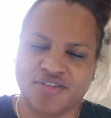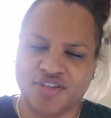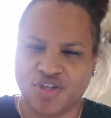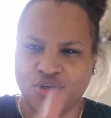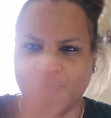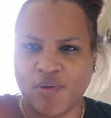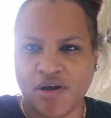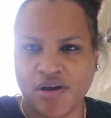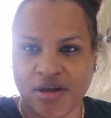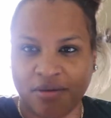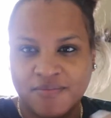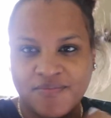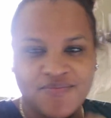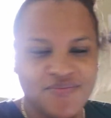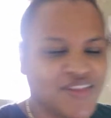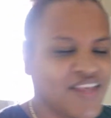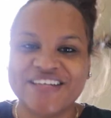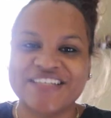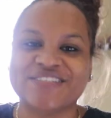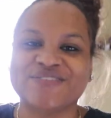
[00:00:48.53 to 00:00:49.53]
You're welcome.
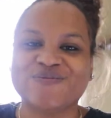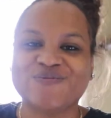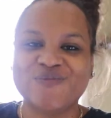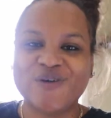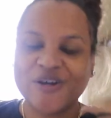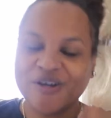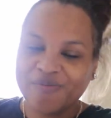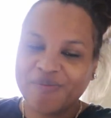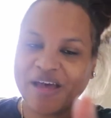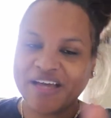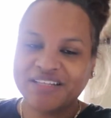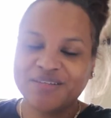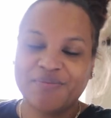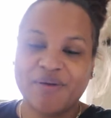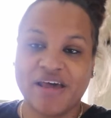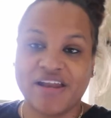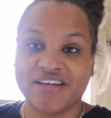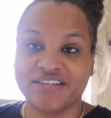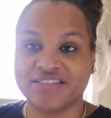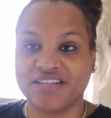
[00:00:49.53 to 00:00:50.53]
Faith, welcome back to
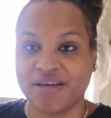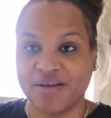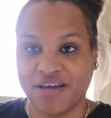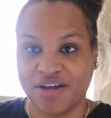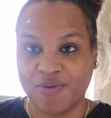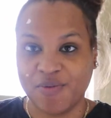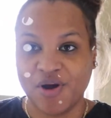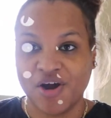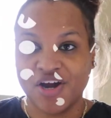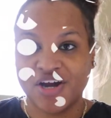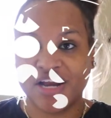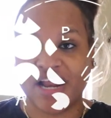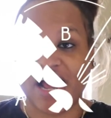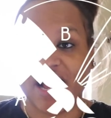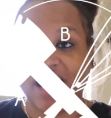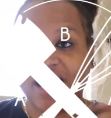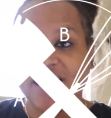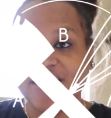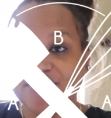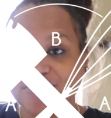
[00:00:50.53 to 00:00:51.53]
Badass Edible Art.
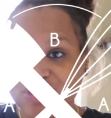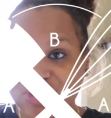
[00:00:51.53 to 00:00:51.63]
I'm